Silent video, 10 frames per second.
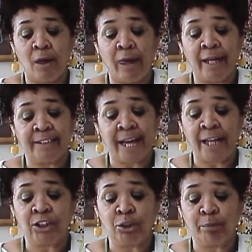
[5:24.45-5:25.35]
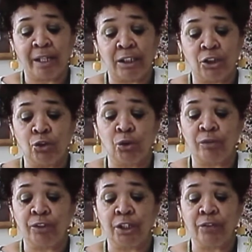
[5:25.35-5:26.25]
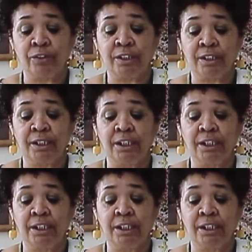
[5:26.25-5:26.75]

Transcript: as action by the controller of currency,